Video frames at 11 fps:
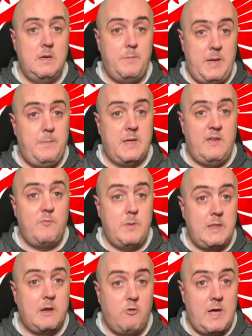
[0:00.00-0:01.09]
people give me
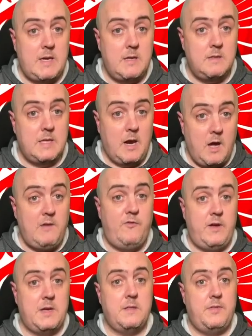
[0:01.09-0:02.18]
the credit that I
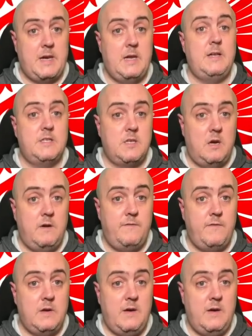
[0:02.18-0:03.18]
feel that I deserve.